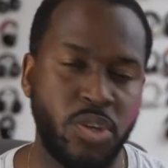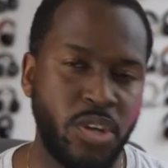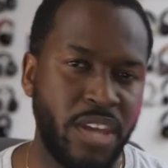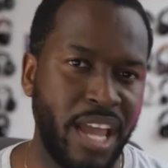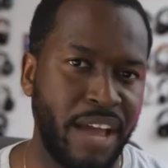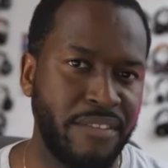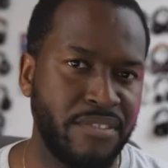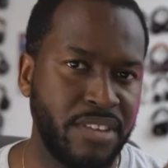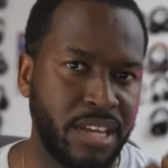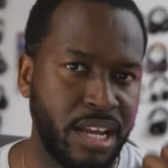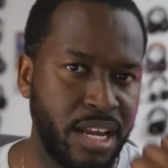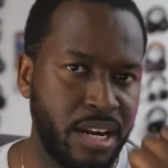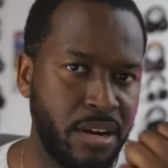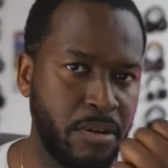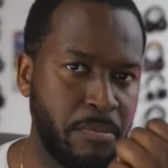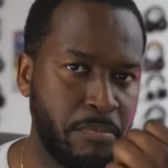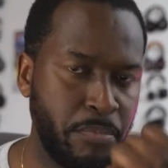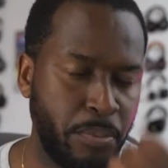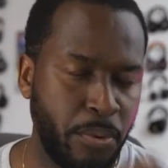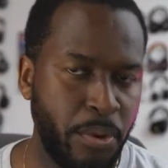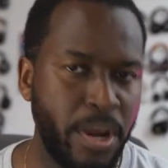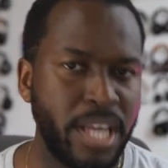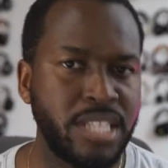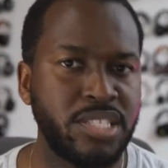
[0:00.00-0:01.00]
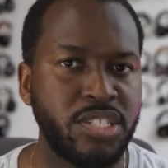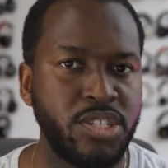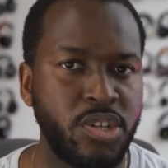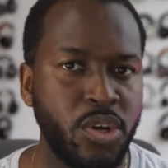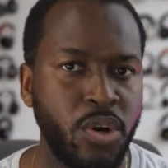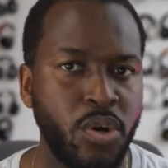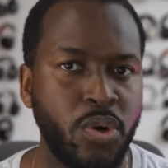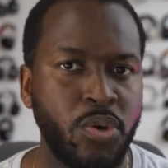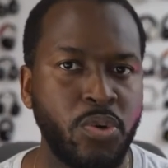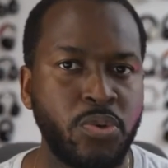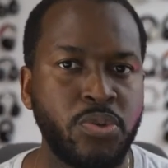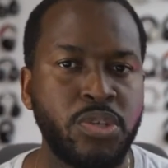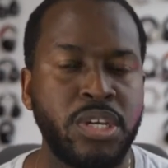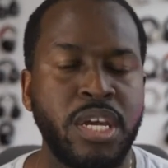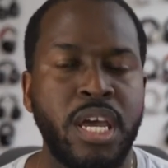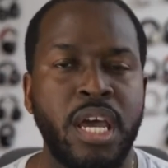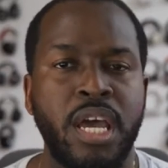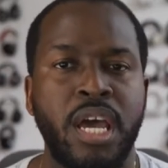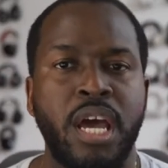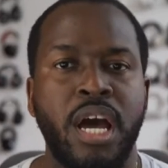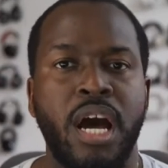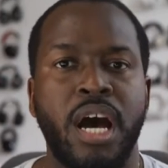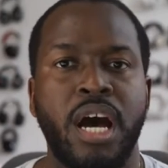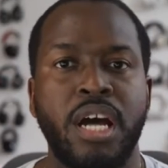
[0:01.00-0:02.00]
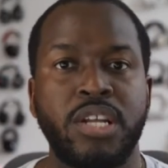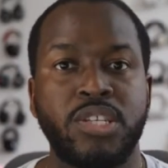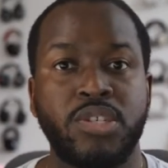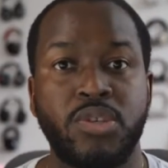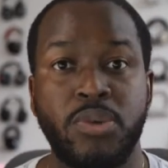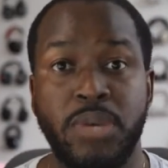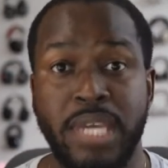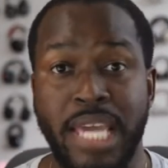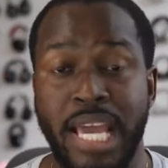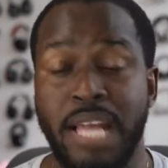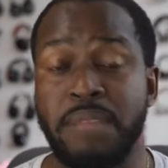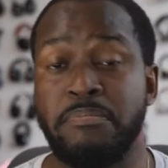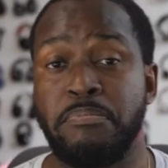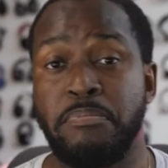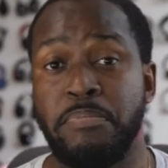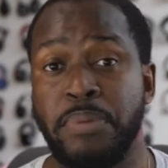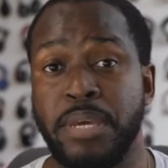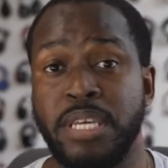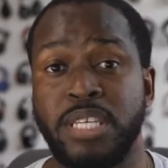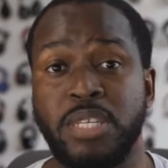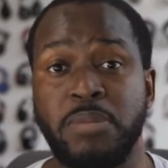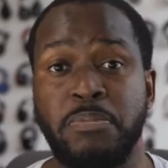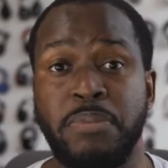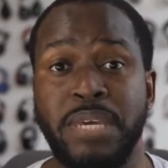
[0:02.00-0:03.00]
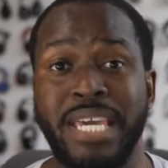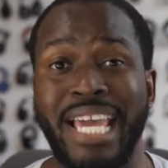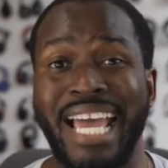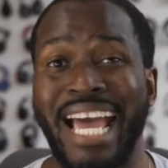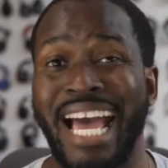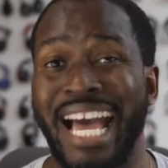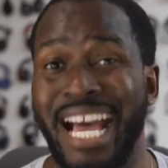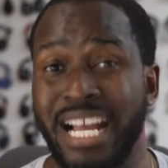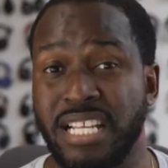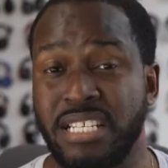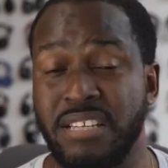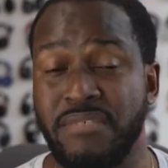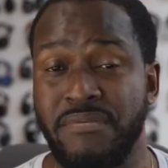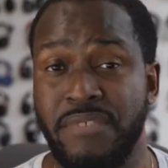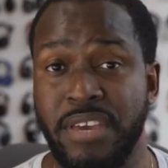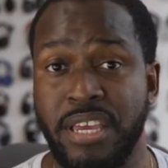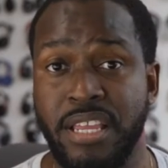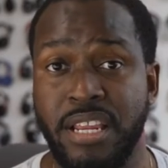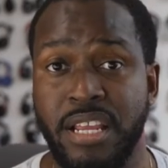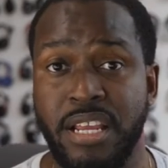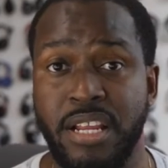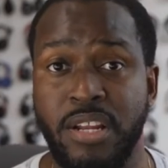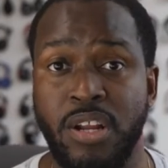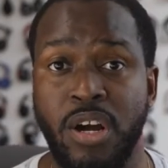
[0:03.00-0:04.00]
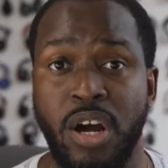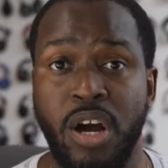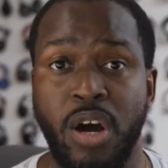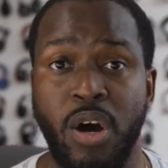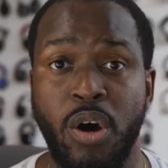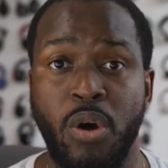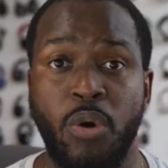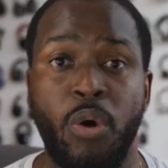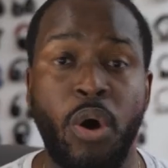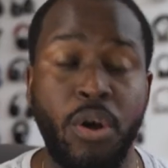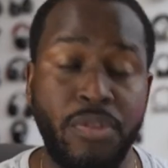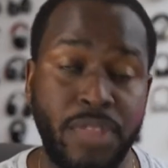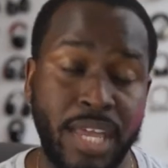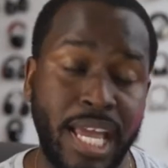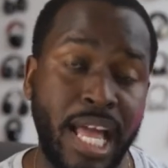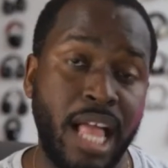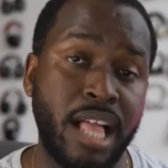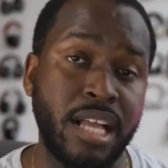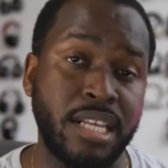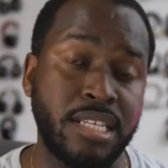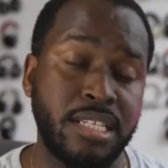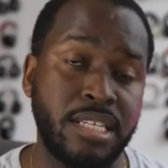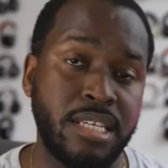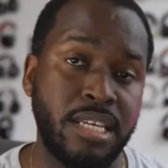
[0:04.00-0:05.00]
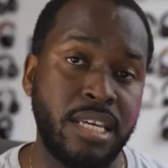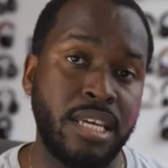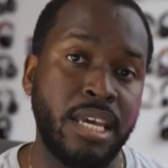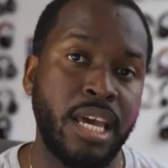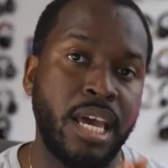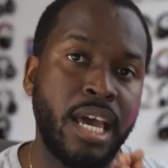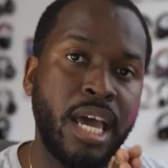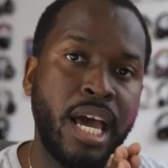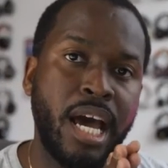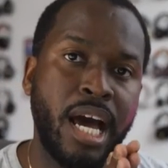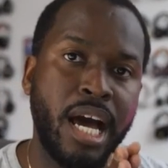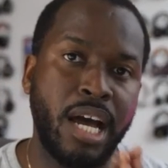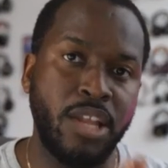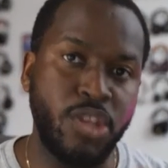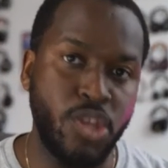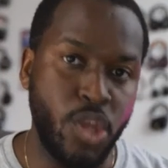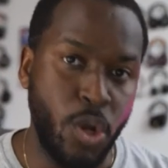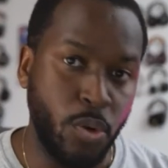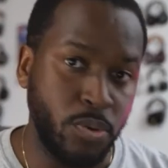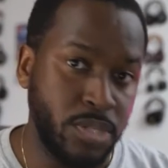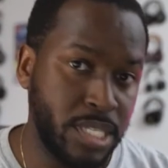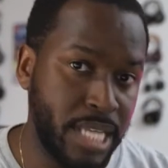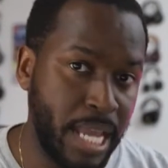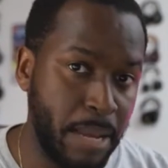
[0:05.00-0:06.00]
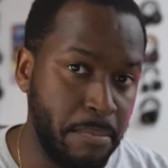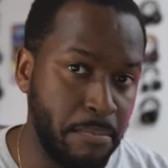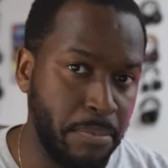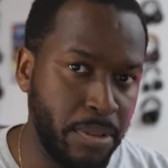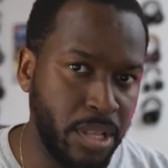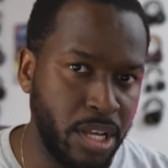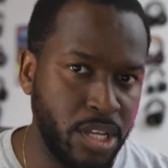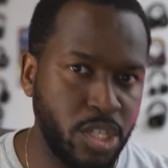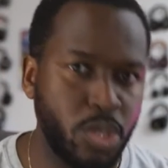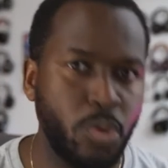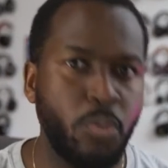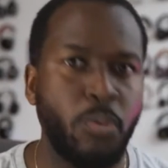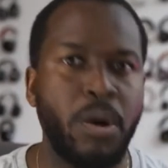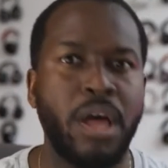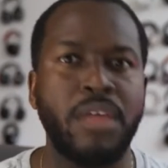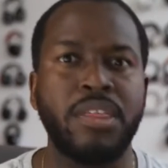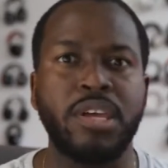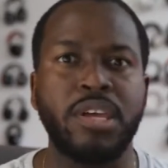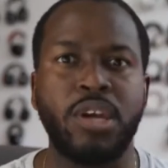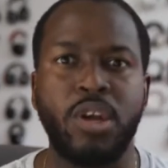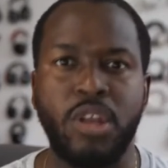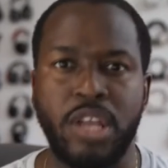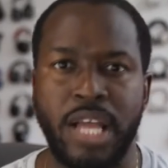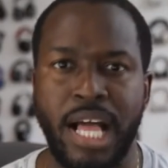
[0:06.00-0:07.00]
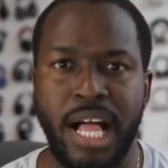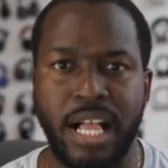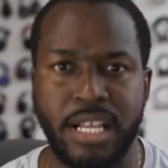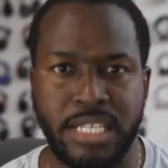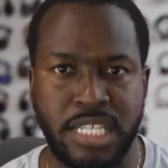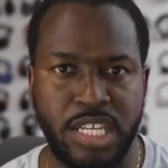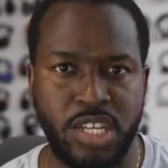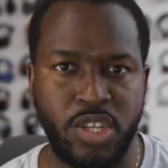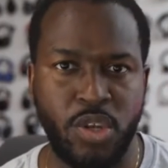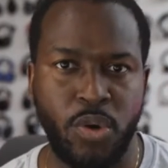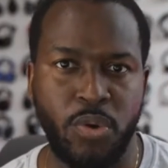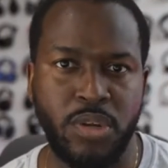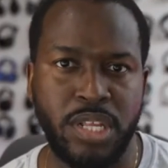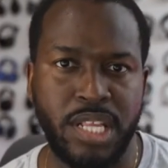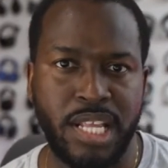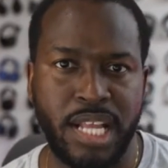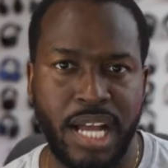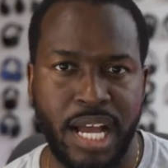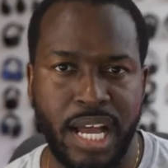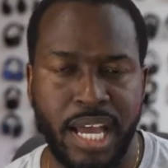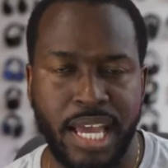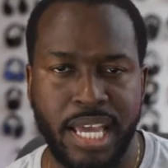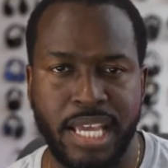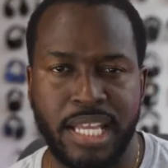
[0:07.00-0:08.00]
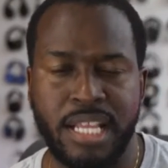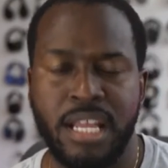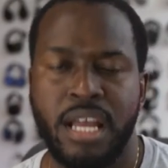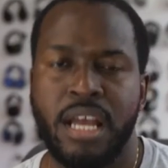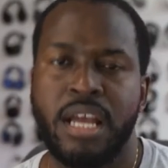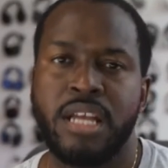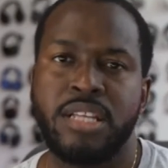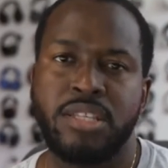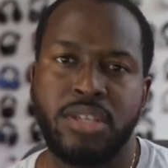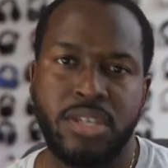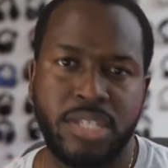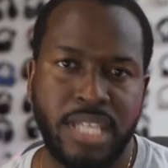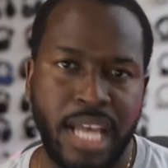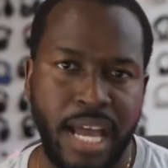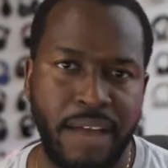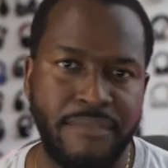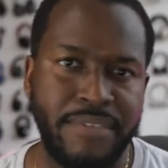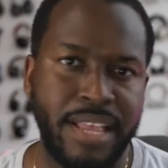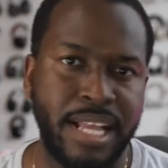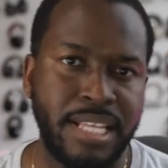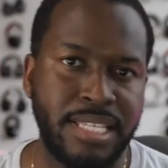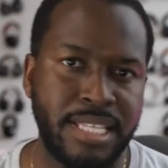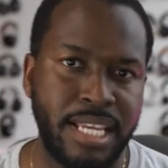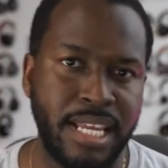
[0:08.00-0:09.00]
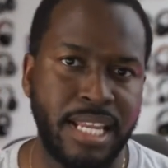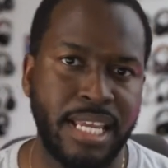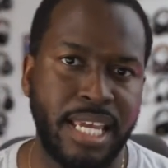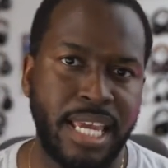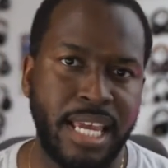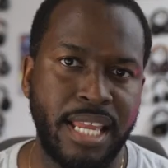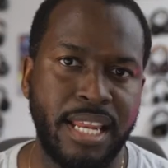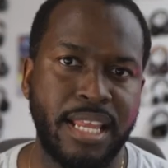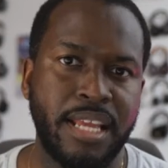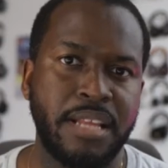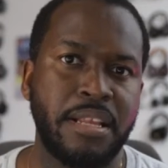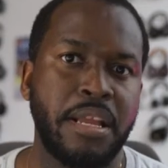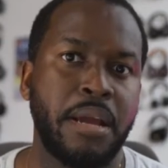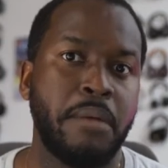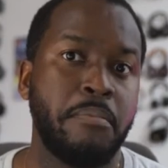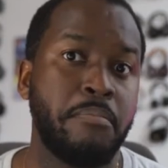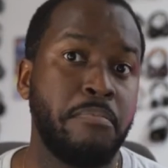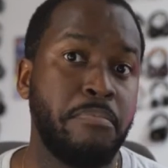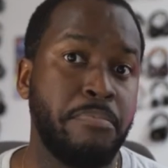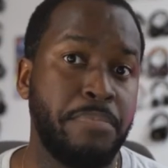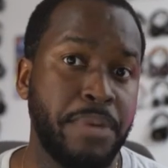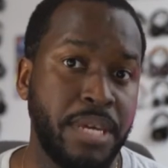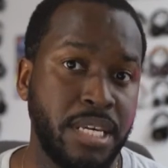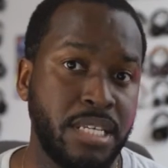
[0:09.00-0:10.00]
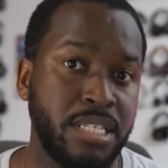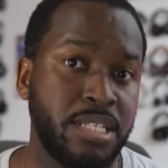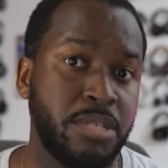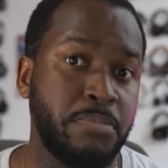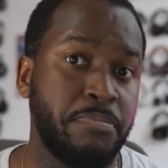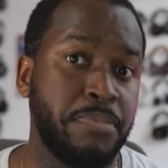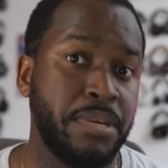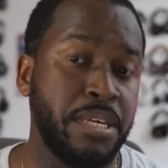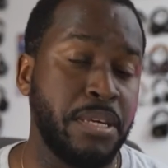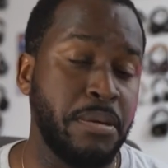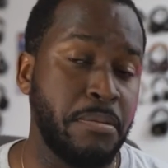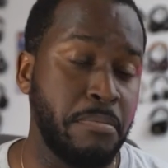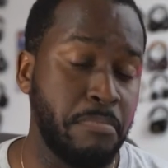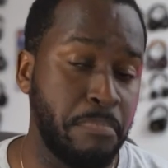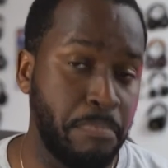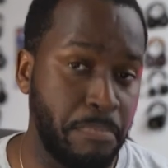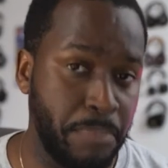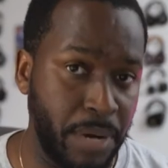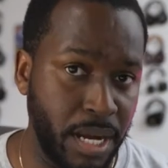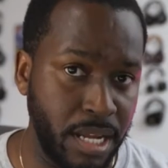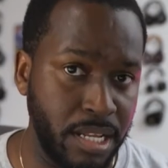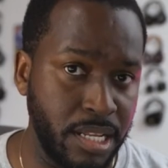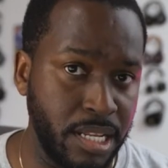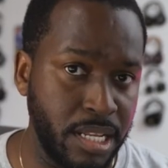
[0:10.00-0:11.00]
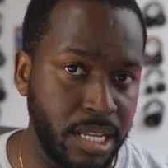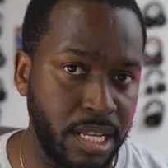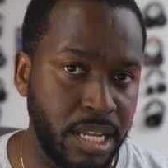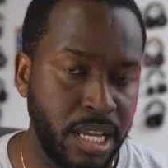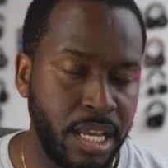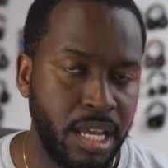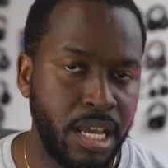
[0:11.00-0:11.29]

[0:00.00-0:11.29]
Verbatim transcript: So you have to kind of press and hold uh, to get Bixby activated uh, on the Galaxy uh, Note 10 Plus, while the Galaxy Note 9 does have that dedicated Bixby button.